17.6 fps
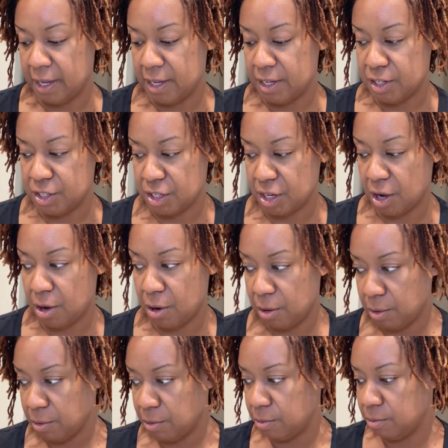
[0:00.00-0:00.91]

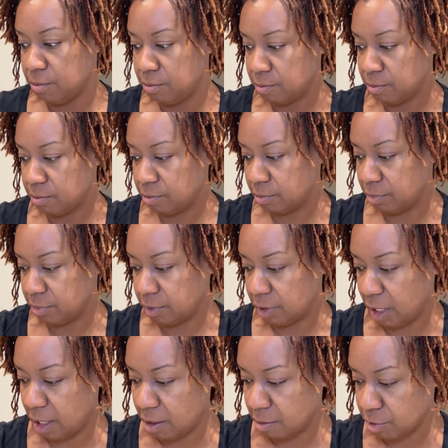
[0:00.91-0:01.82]
So
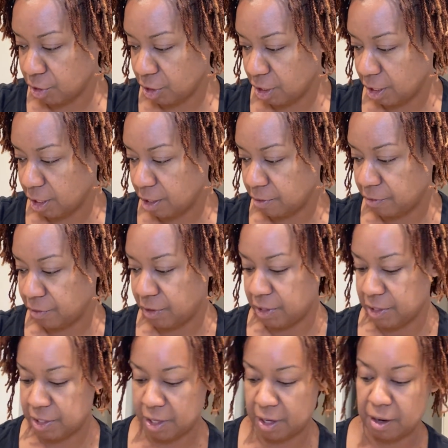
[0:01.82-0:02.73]
hang on, I'm trying to get
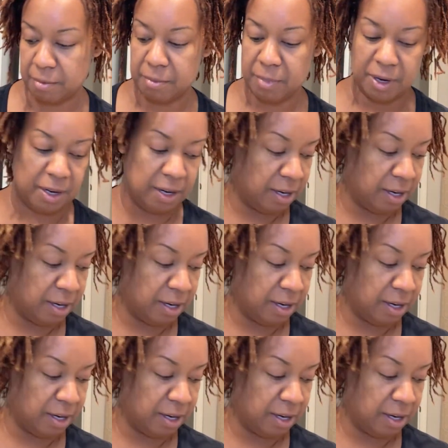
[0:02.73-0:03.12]
everything set up.